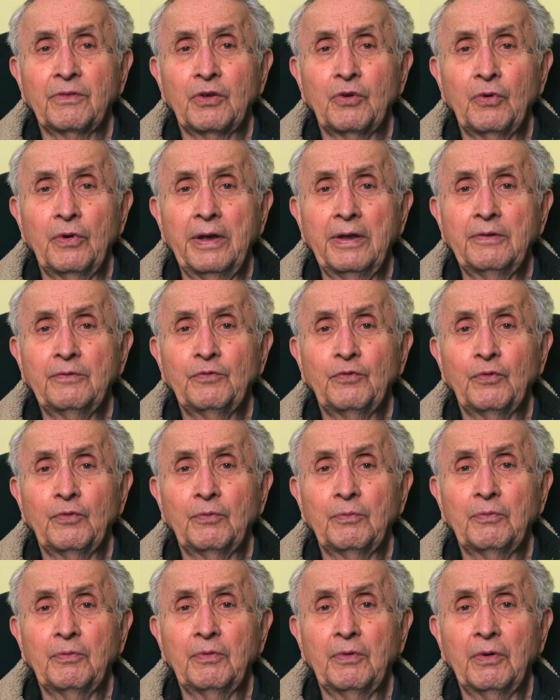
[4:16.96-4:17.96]
great
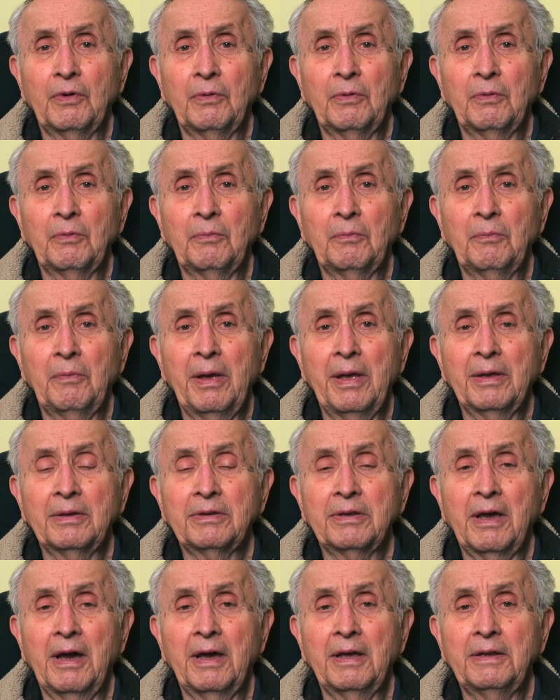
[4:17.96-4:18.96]
for
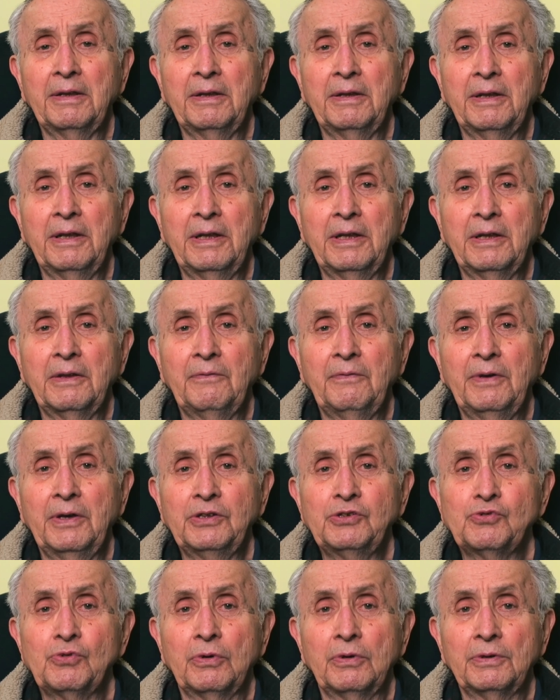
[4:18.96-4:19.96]
mankind and
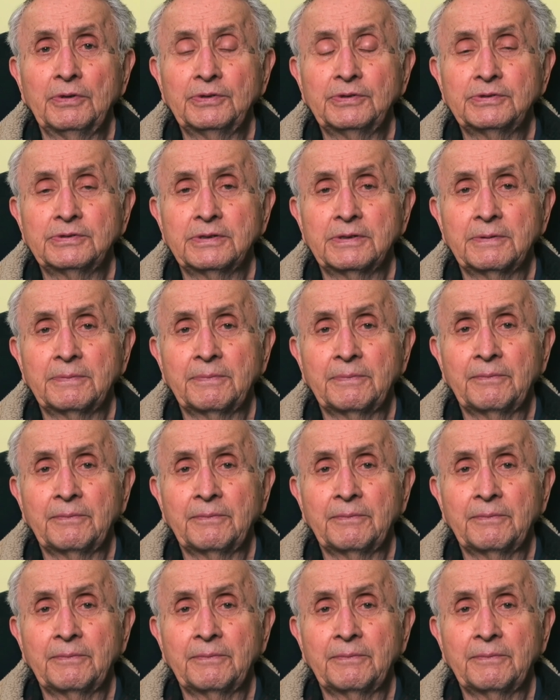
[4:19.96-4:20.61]
individuals.